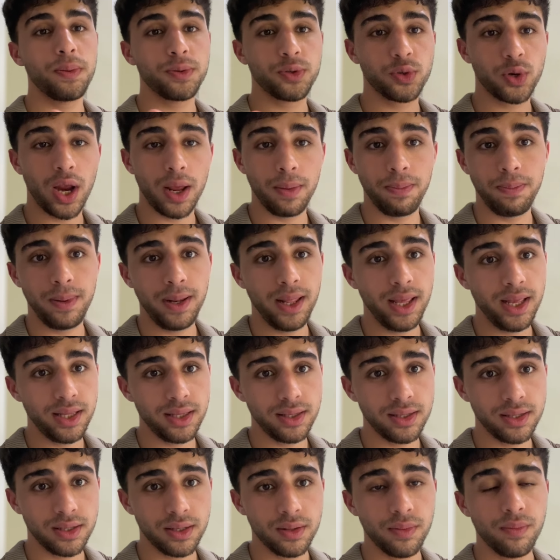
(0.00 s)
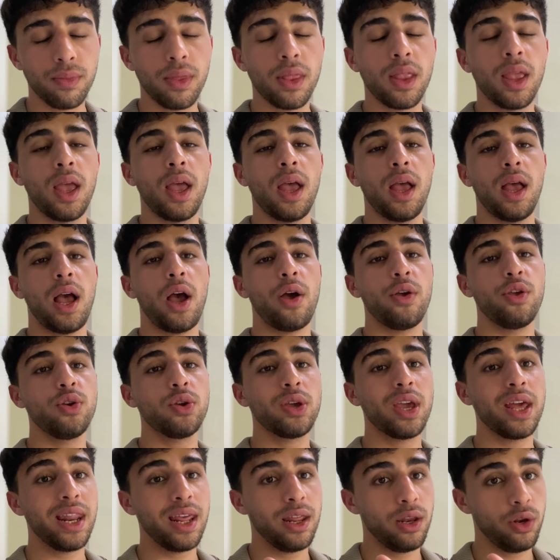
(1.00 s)
scrape leads, how you
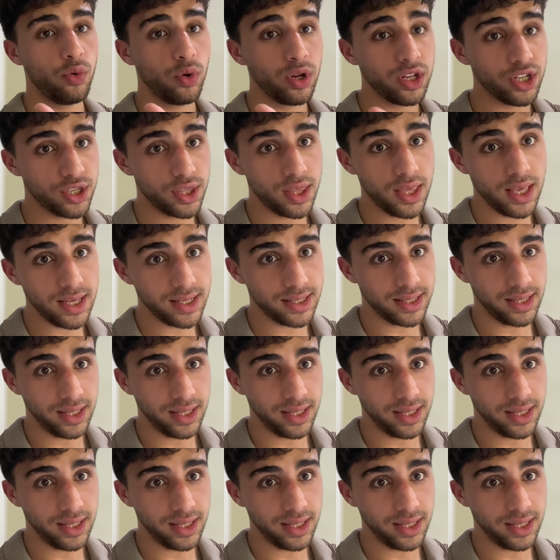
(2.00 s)
can enrich these